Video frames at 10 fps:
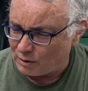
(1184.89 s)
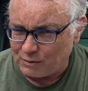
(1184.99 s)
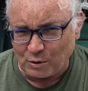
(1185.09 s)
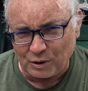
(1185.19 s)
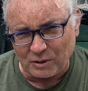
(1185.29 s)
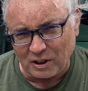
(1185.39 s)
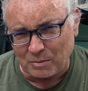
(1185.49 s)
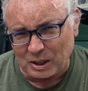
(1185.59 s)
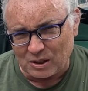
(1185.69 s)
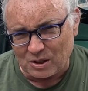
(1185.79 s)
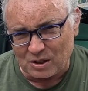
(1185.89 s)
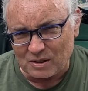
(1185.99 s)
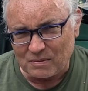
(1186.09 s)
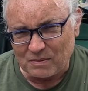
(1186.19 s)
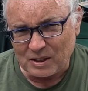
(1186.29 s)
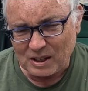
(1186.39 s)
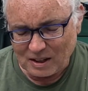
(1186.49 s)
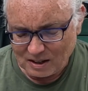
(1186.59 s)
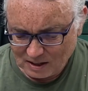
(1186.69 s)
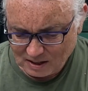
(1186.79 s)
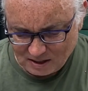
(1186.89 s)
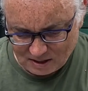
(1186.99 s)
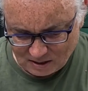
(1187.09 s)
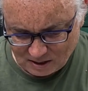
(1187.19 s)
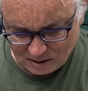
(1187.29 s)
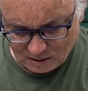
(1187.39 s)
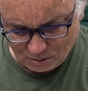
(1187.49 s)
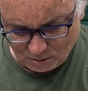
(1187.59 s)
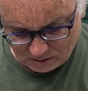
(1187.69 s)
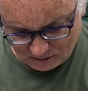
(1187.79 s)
45 minutes. So